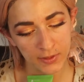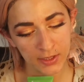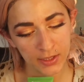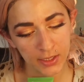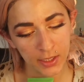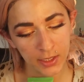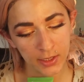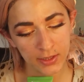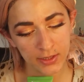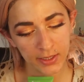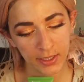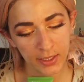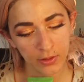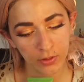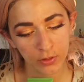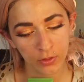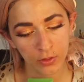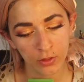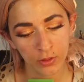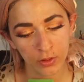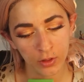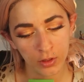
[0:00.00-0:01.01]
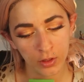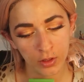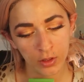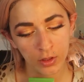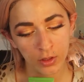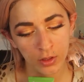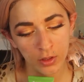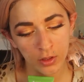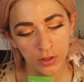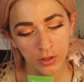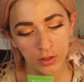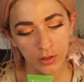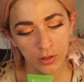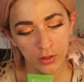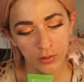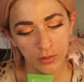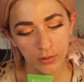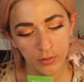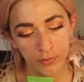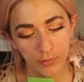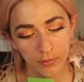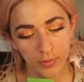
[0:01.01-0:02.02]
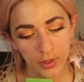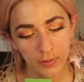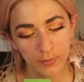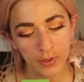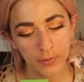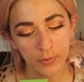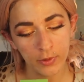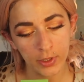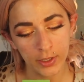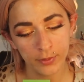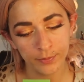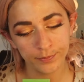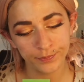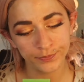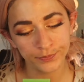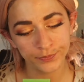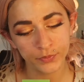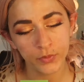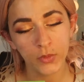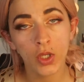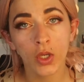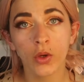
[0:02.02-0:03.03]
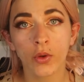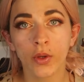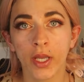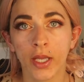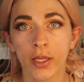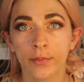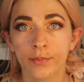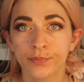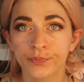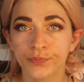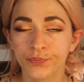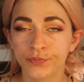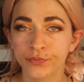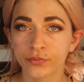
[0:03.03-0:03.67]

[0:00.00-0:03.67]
sauna cycle, blah, blah, blah. Okay,